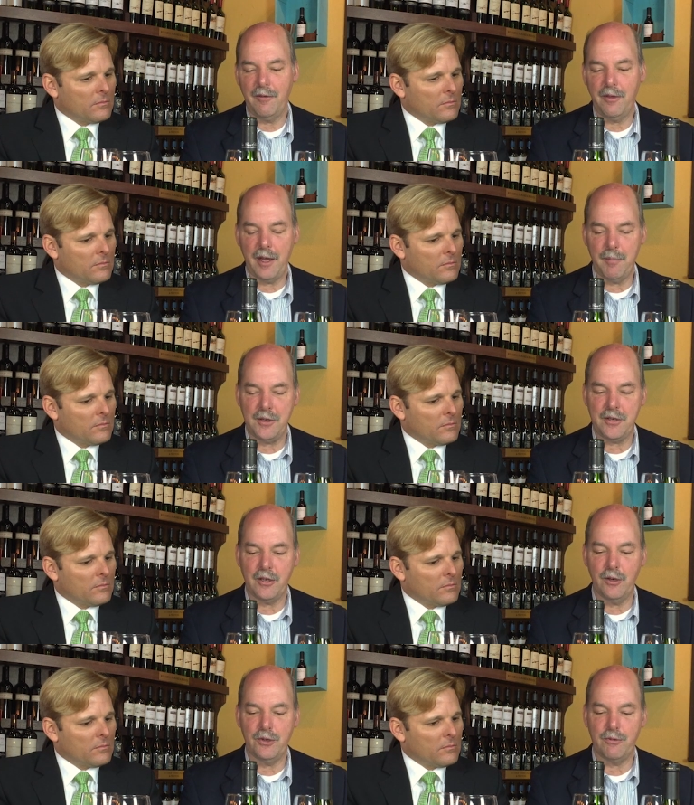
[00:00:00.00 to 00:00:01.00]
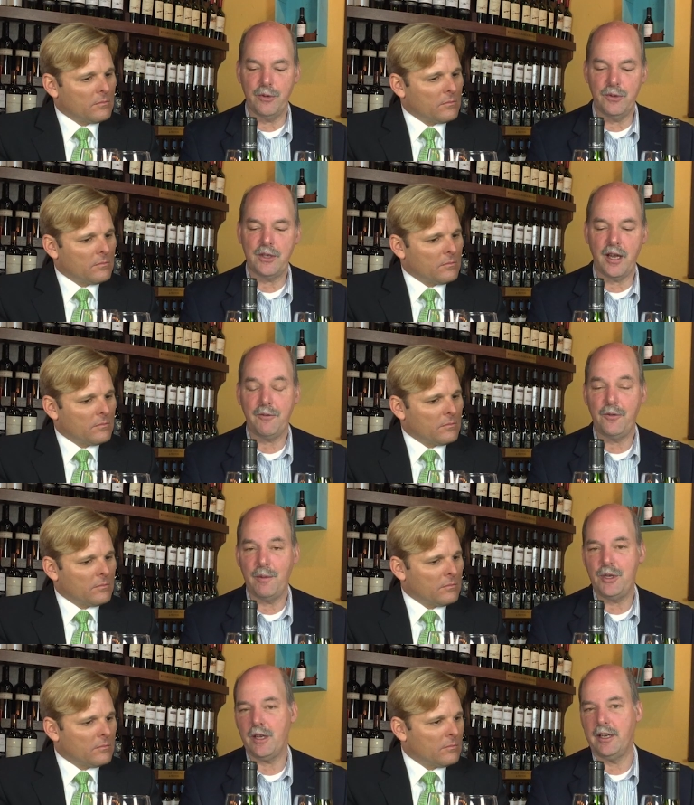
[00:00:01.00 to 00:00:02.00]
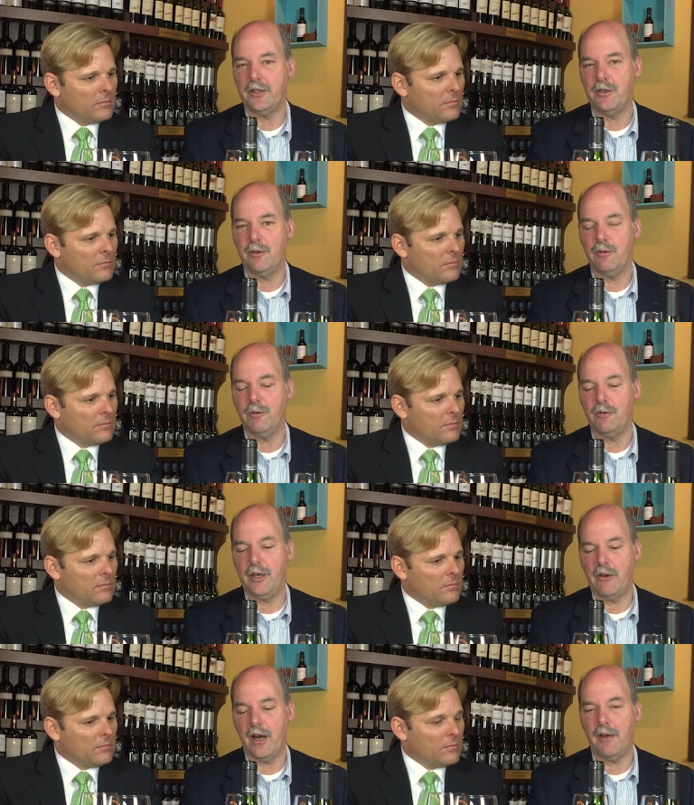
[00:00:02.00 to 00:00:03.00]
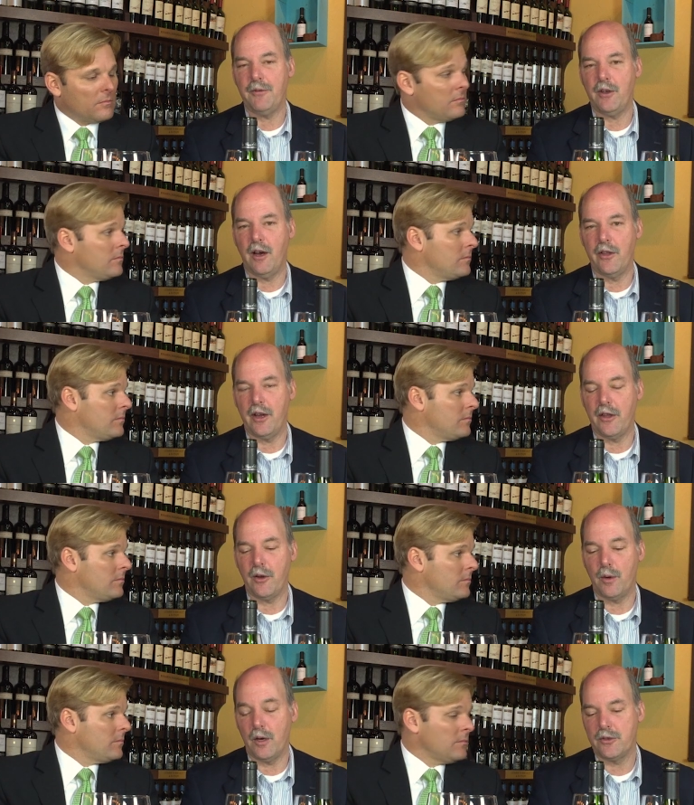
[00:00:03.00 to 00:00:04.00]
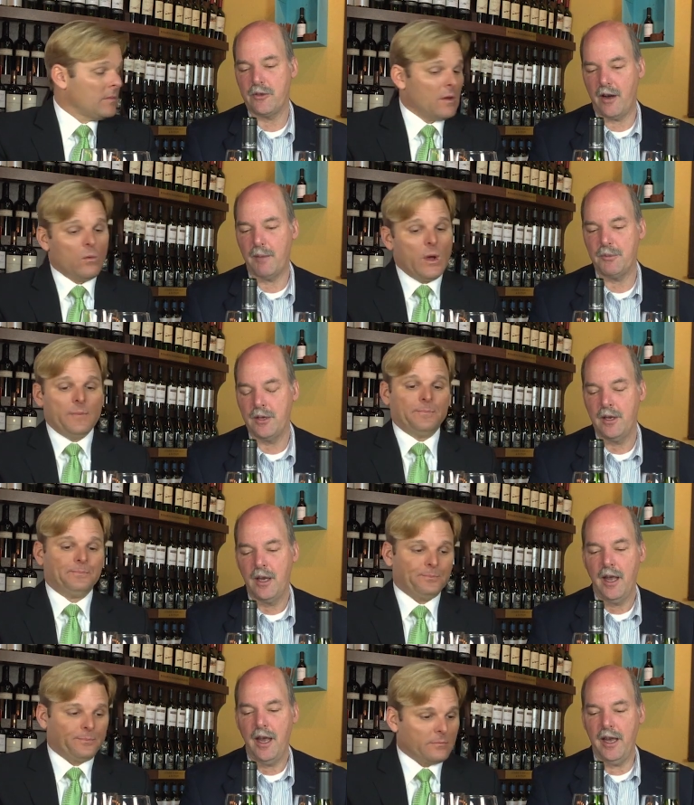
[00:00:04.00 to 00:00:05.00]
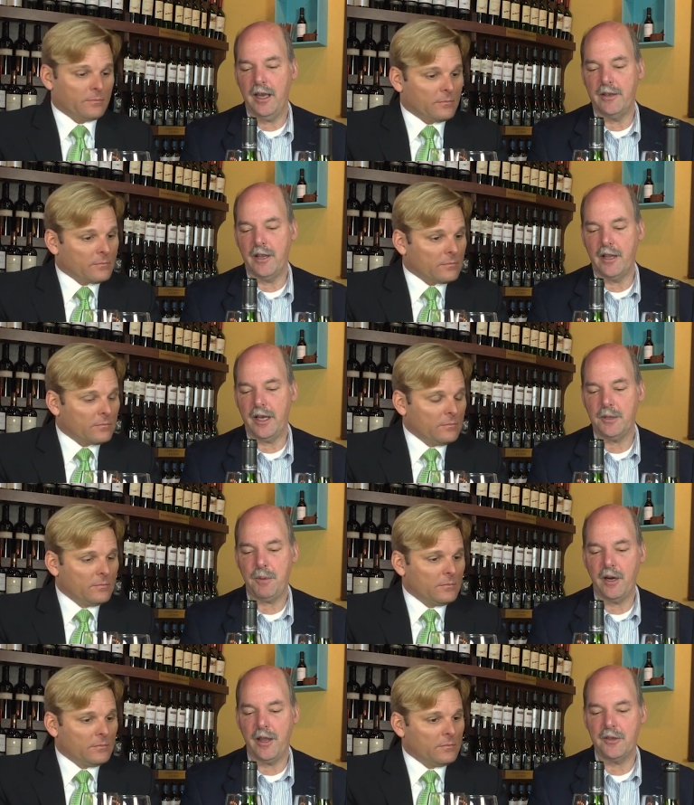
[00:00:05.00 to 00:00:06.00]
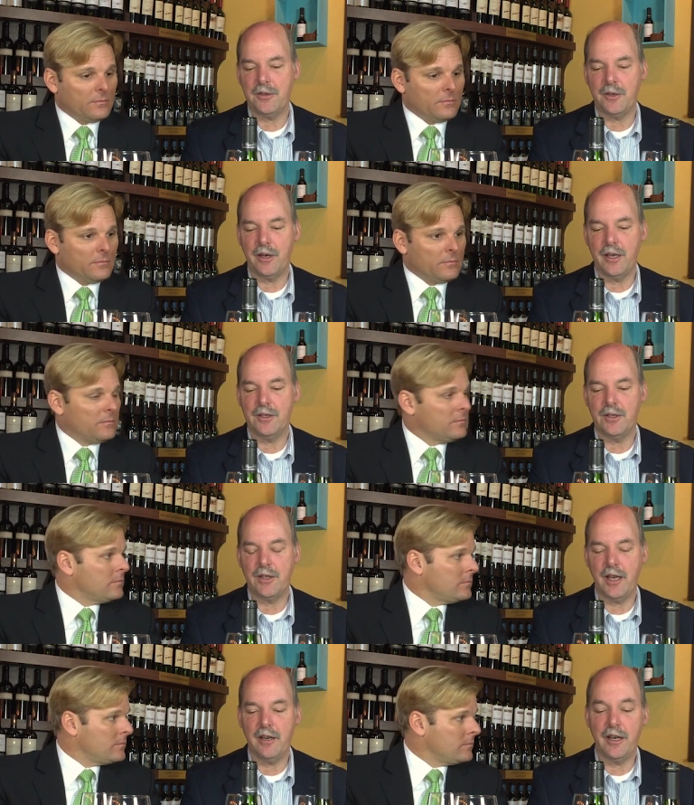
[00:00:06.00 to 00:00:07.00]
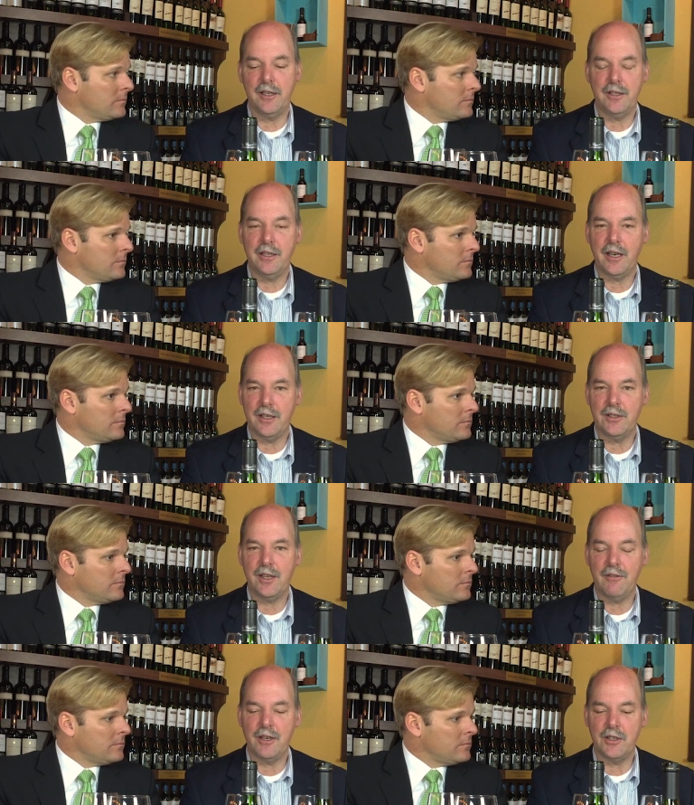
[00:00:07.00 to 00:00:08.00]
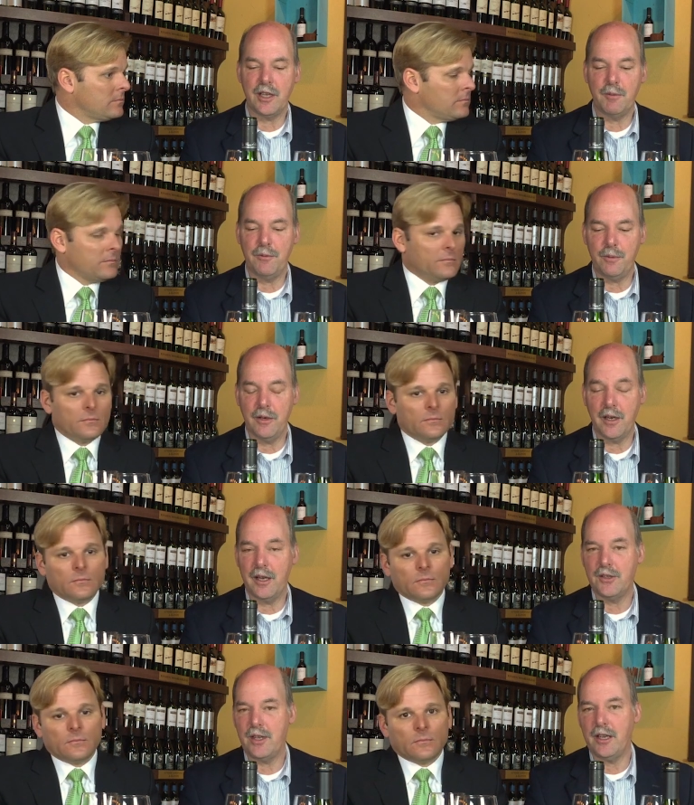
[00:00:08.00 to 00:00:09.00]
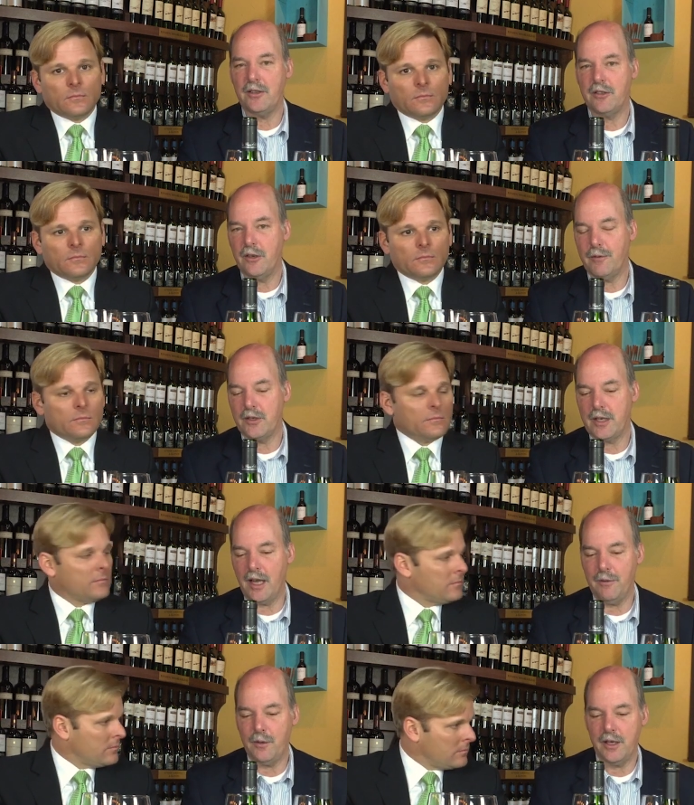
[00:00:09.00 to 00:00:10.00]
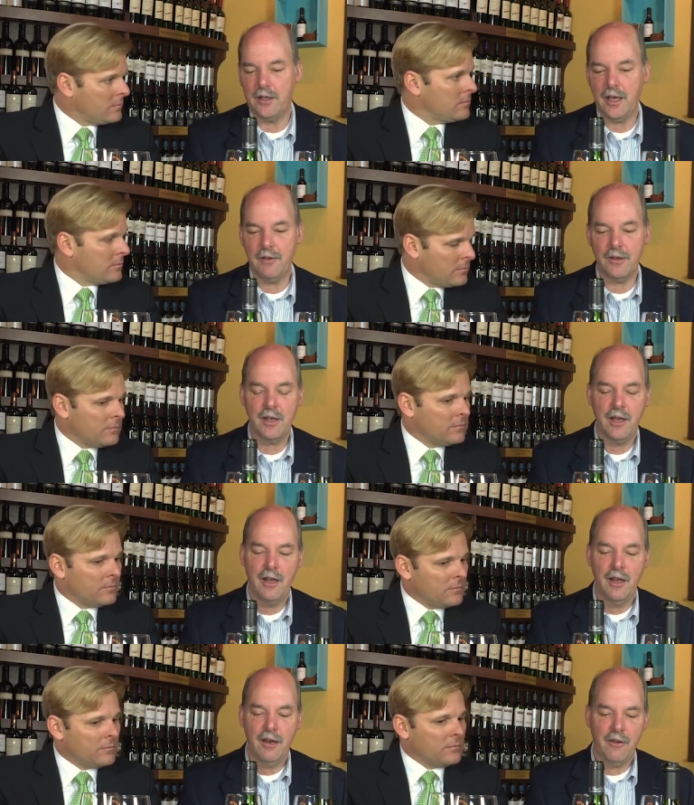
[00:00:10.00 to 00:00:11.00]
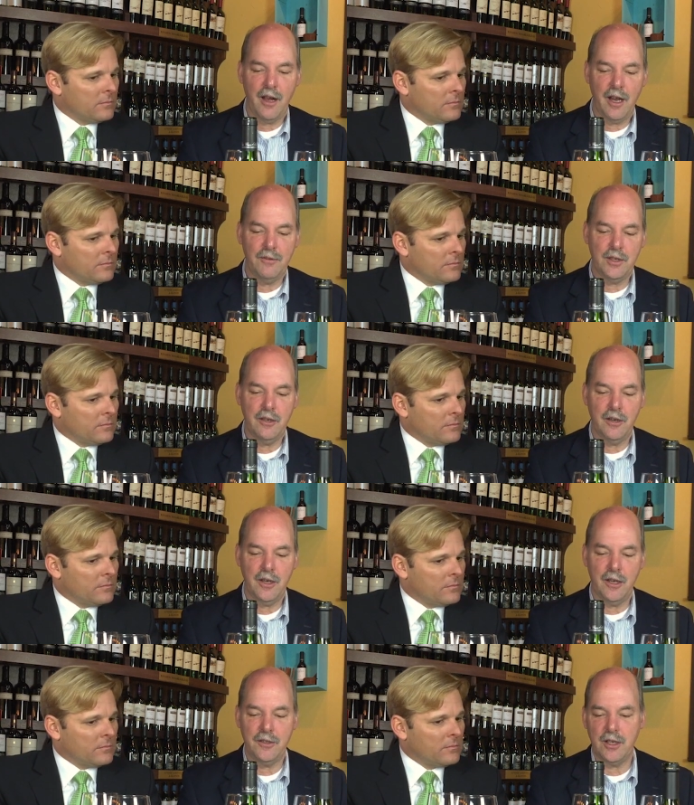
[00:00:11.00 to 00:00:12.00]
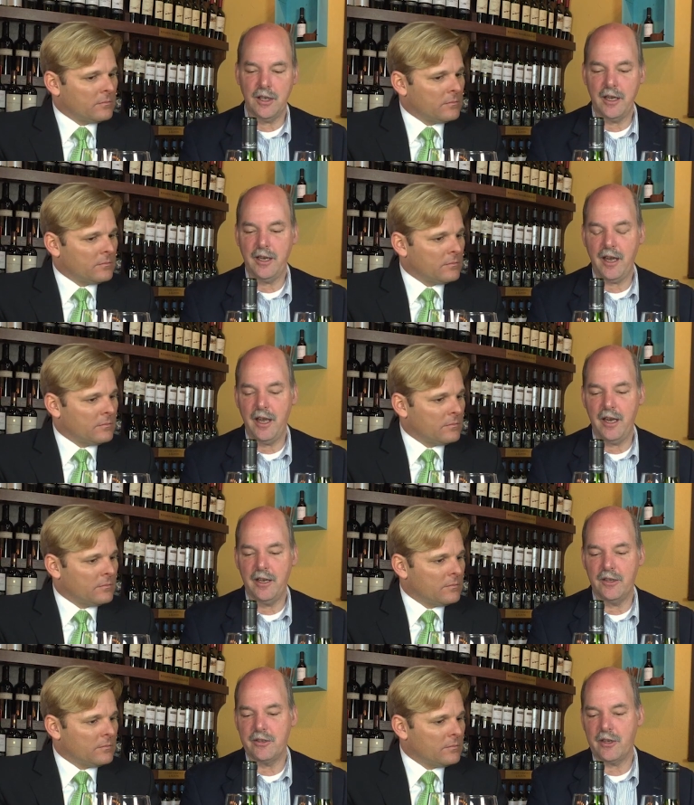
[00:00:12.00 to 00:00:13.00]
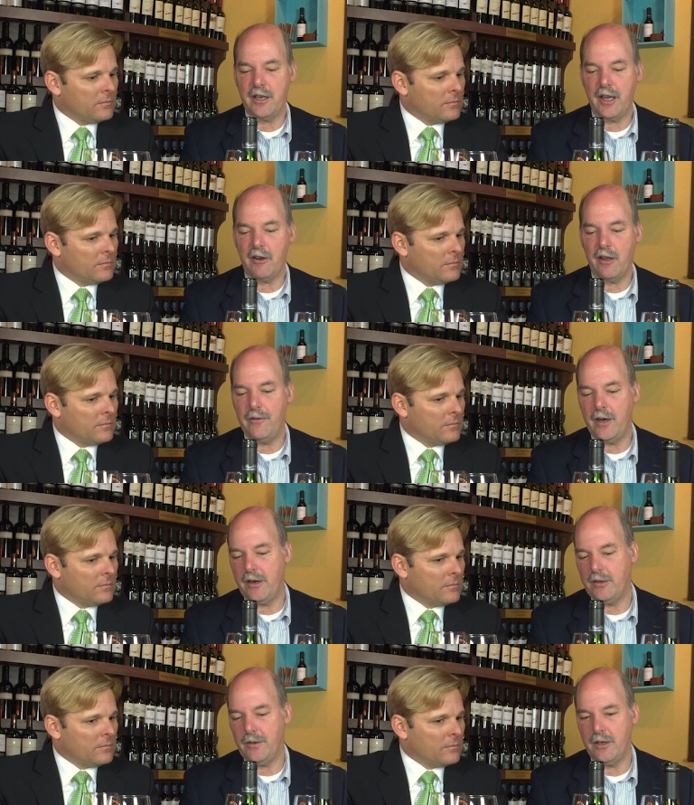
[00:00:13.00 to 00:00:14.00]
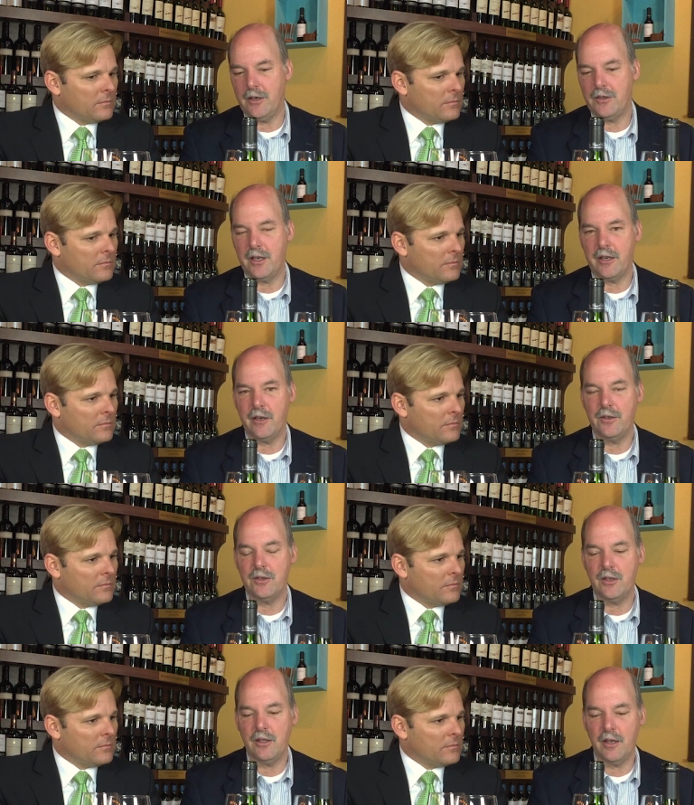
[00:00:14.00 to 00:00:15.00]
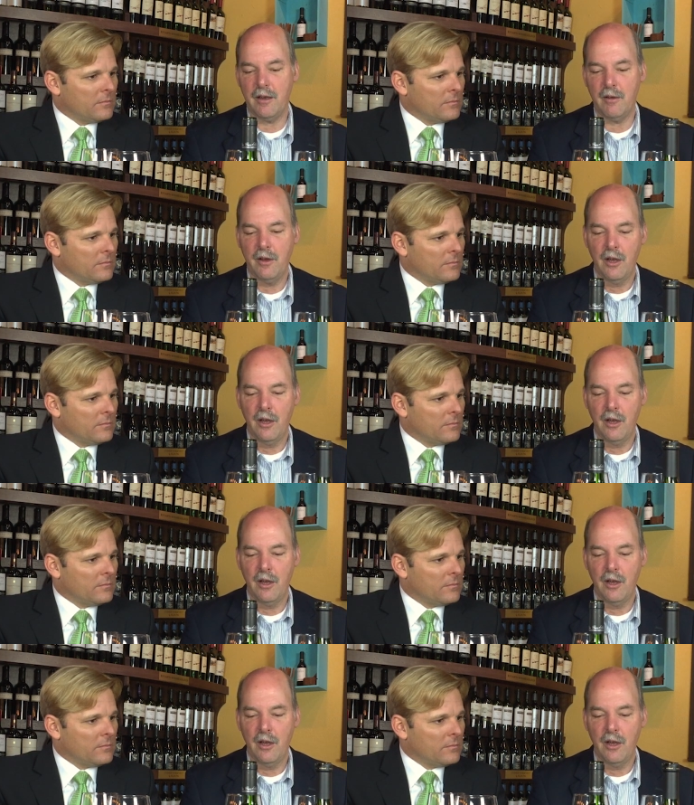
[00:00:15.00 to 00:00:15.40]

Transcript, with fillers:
Speaker 1: they basically used the rootstock from Chile to regraft all the other world's crops. Oh. And the last part of that story is, is that in nineteen ninety-seven, a gentleman from the United States, University of California, Davis, arrives in uh, Chile and is looking at all the various vineyards, and he goes to the